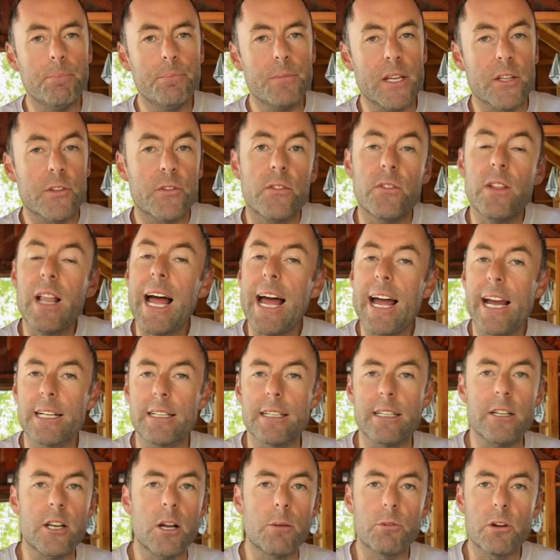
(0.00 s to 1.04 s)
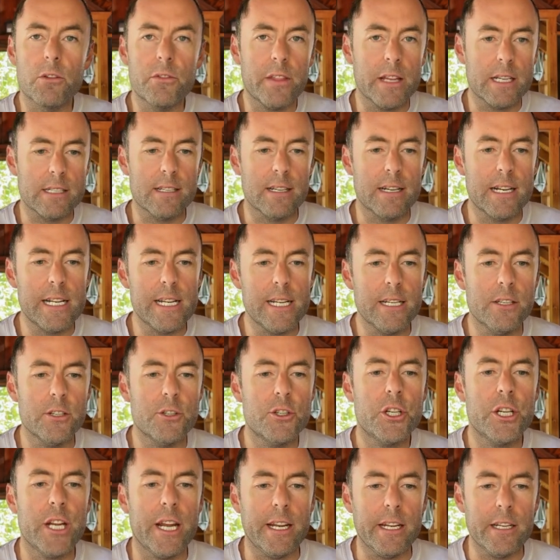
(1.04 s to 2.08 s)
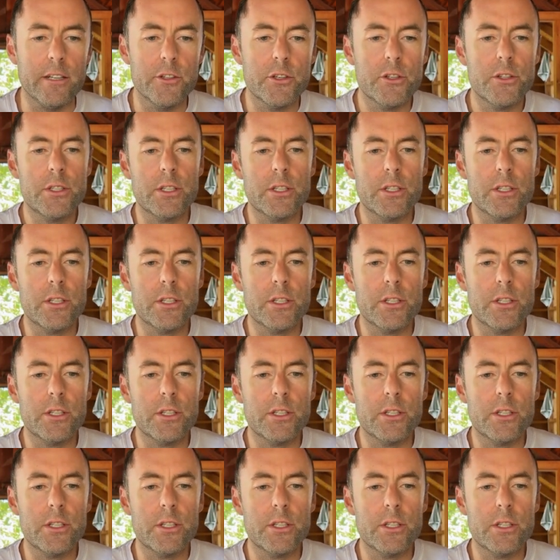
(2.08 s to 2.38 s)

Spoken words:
it's flagged a number of things that I need to change.